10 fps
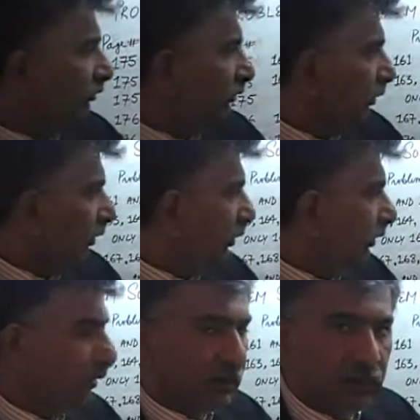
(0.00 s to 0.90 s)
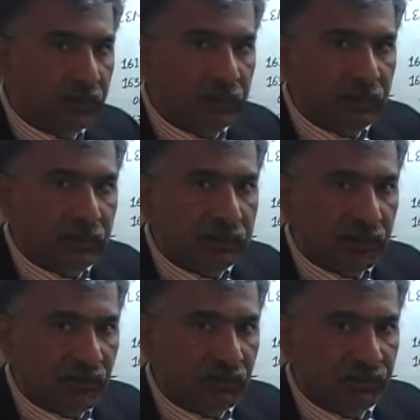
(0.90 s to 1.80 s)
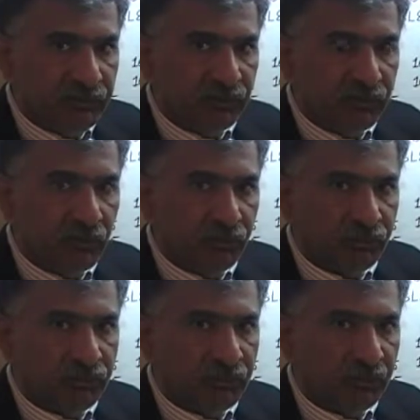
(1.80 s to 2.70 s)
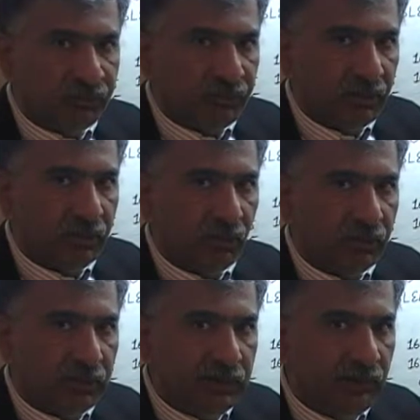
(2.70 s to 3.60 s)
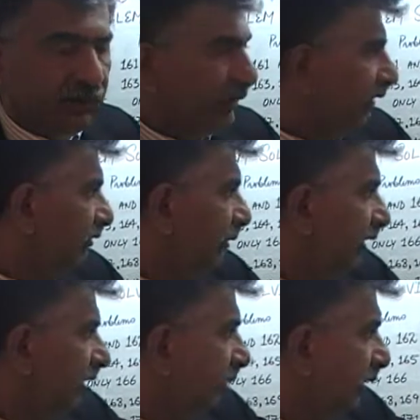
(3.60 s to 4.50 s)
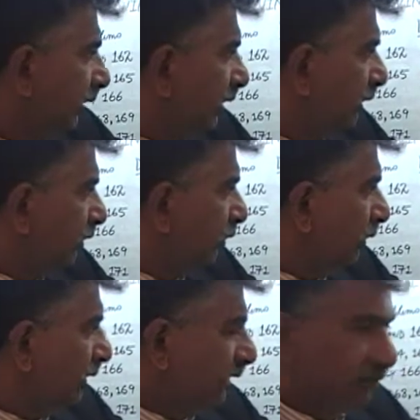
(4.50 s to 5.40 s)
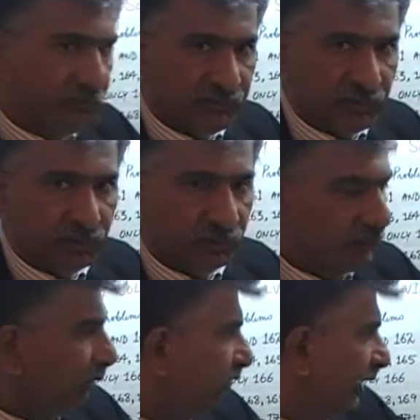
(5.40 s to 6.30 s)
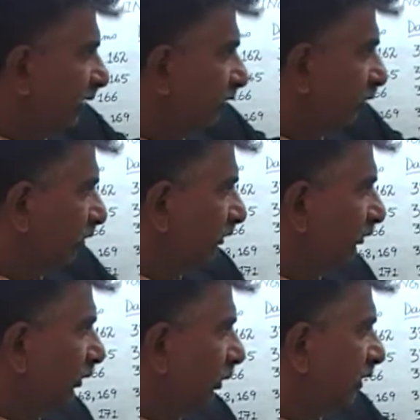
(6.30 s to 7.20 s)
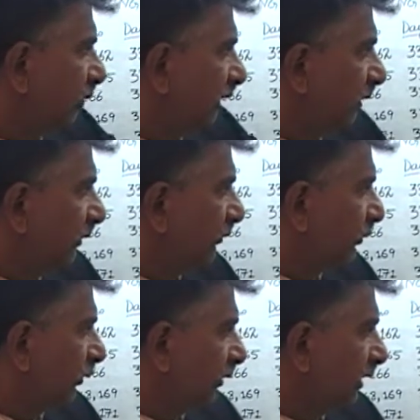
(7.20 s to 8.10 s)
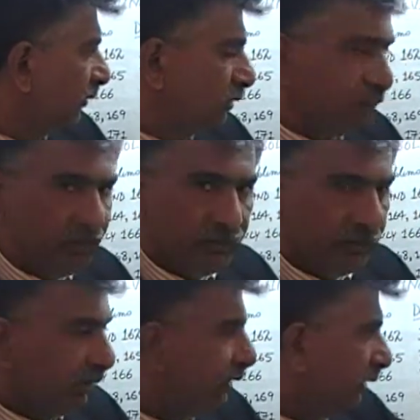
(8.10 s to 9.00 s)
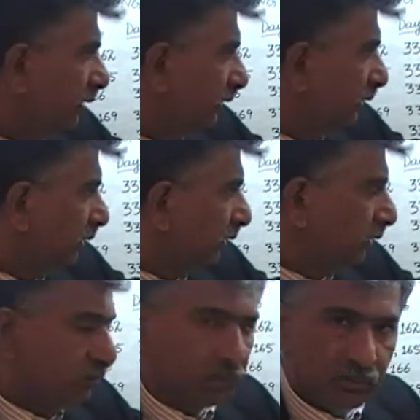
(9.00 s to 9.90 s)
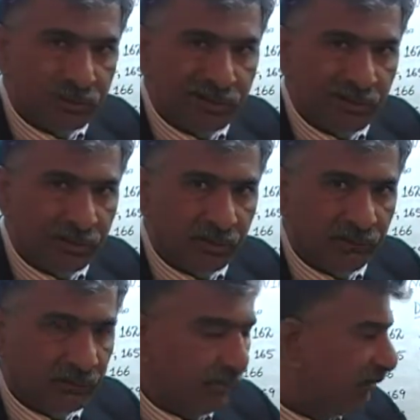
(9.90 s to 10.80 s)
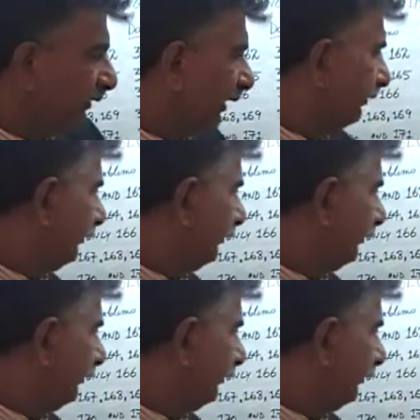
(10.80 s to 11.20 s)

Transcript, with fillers: to all the data sufficiency questions are presented on even days beginning with 252. You will find the solutions to all the problems from day number 251 through 375.